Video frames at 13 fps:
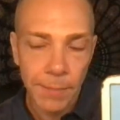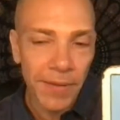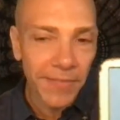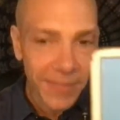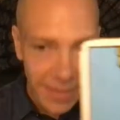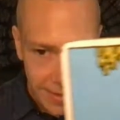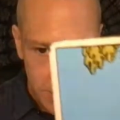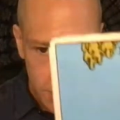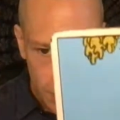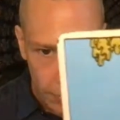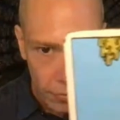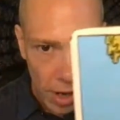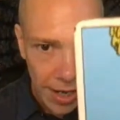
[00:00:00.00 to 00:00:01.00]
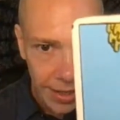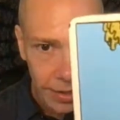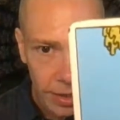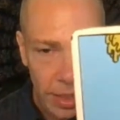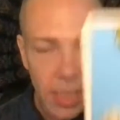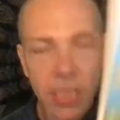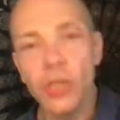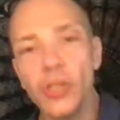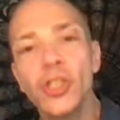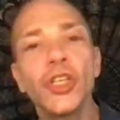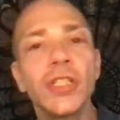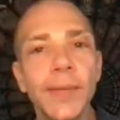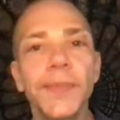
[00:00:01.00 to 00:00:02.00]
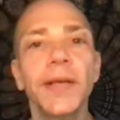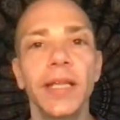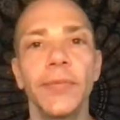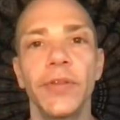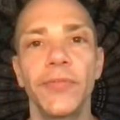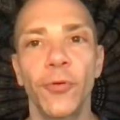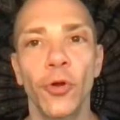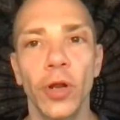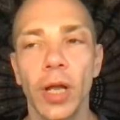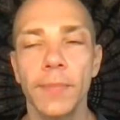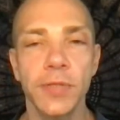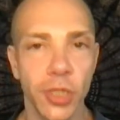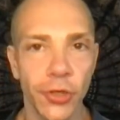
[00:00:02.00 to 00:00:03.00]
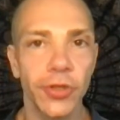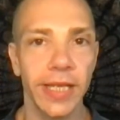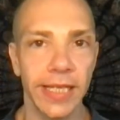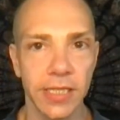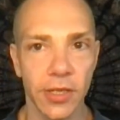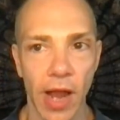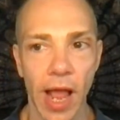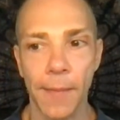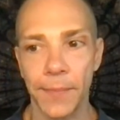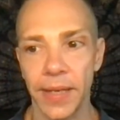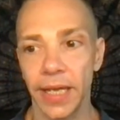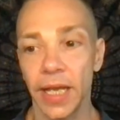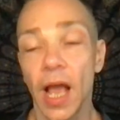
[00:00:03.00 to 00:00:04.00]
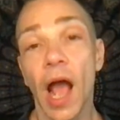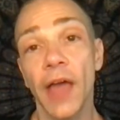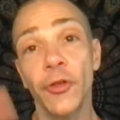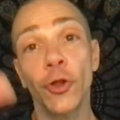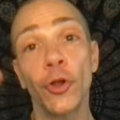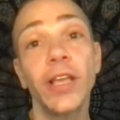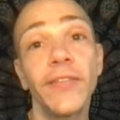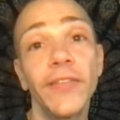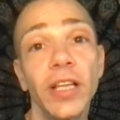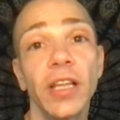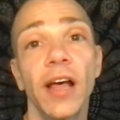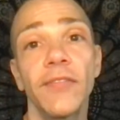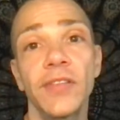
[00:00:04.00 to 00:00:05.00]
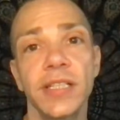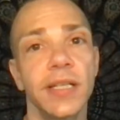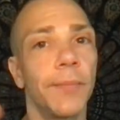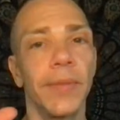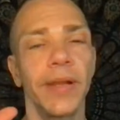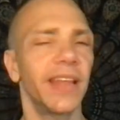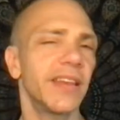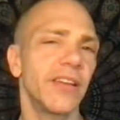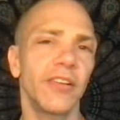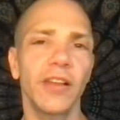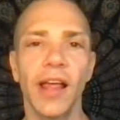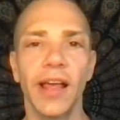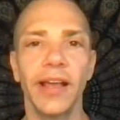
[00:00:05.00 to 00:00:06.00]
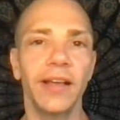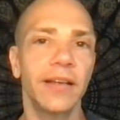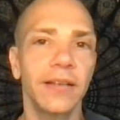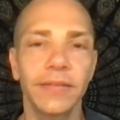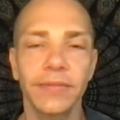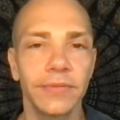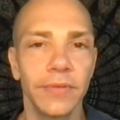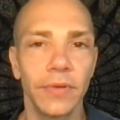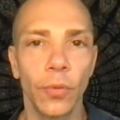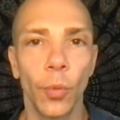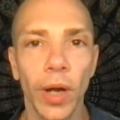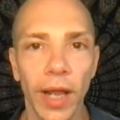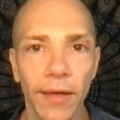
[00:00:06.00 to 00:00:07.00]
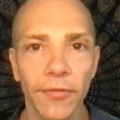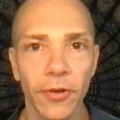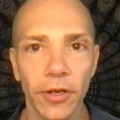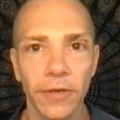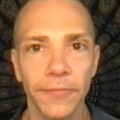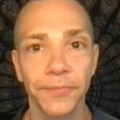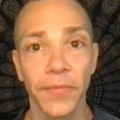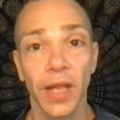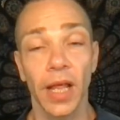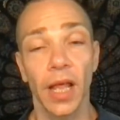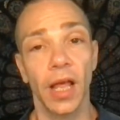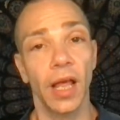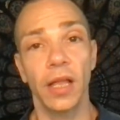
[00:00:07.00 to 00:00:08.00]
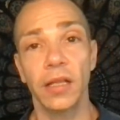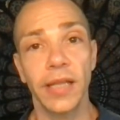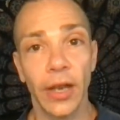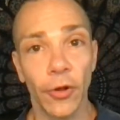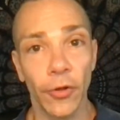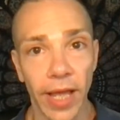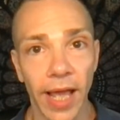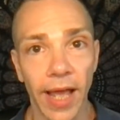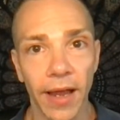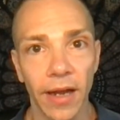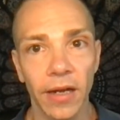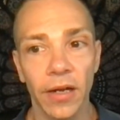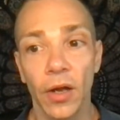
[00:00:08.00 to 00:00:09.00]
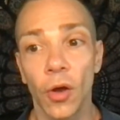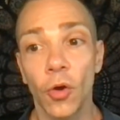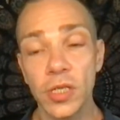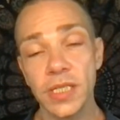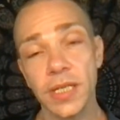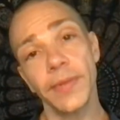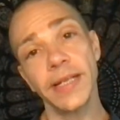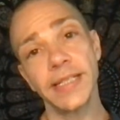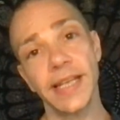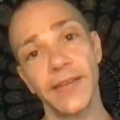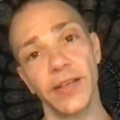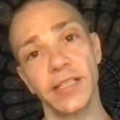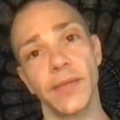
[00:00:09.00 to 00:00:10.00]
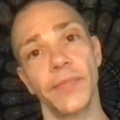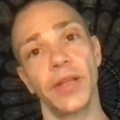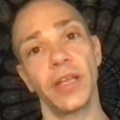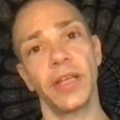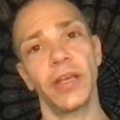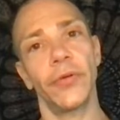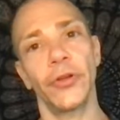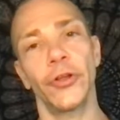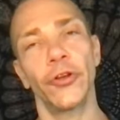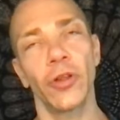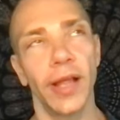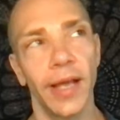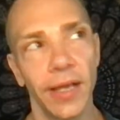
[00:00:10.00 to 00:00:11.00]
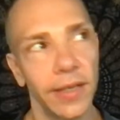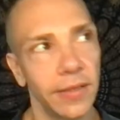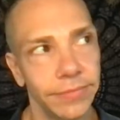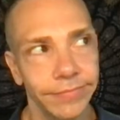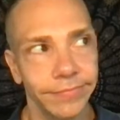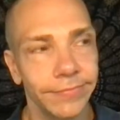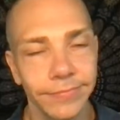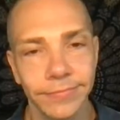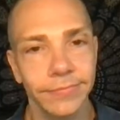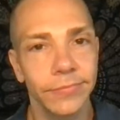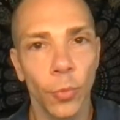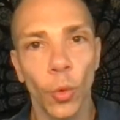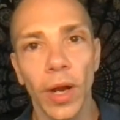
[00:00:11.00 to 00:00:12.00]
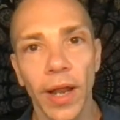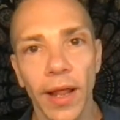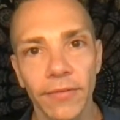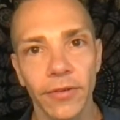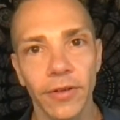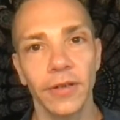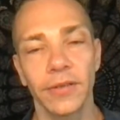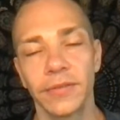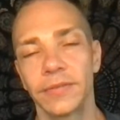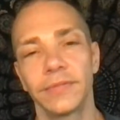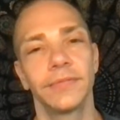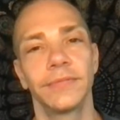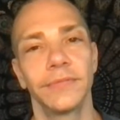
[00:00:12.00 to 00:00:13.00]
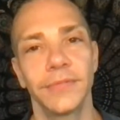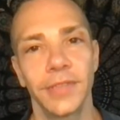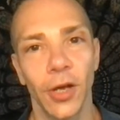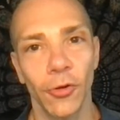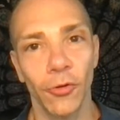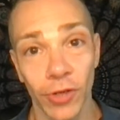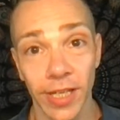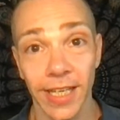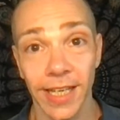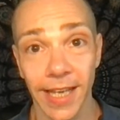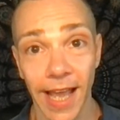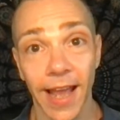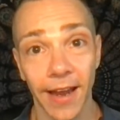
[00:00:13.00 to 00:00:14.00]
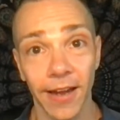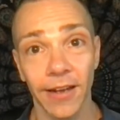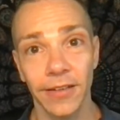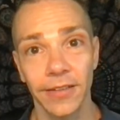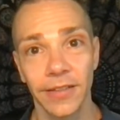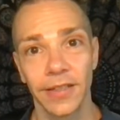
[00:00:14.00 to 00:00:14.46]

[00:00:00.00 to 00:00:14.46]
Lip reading: ambivalent to it, right? So typically with 4 of Cups, 2 things are happening. Either you're giving love to somebody and they're like, whatever, they don't care, or somebody's giving something to you and you're like, whatever, don't really care.